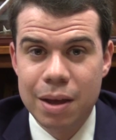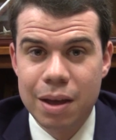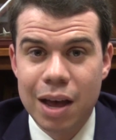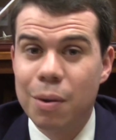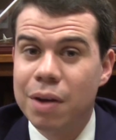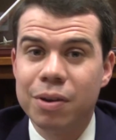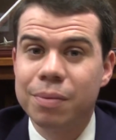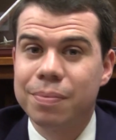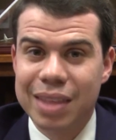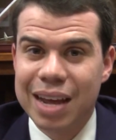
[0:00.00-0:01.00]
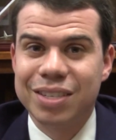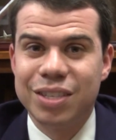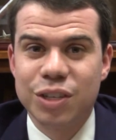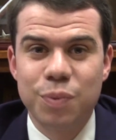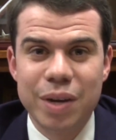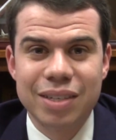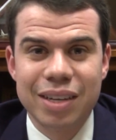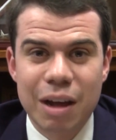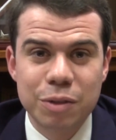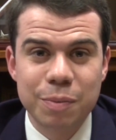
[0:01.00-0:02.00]
However, that's this week's
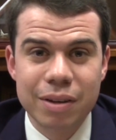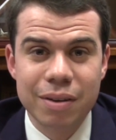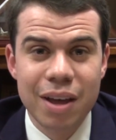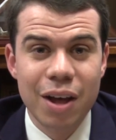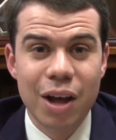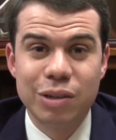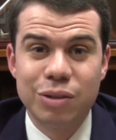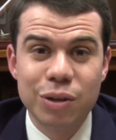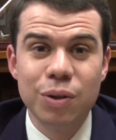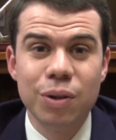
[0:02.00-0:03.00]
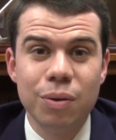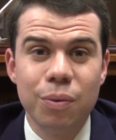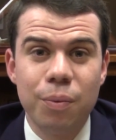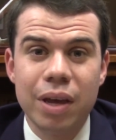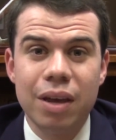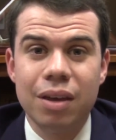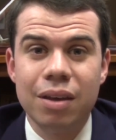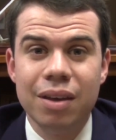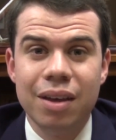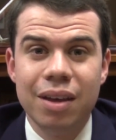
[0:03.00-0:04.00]
announcement. Until
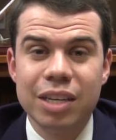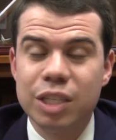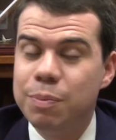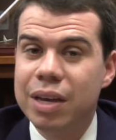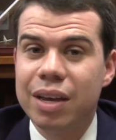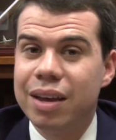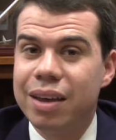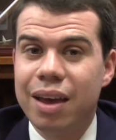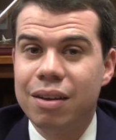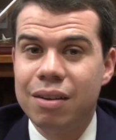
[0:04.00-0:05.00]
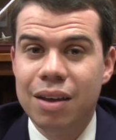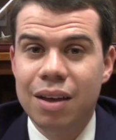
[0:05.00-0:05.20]
we speak again,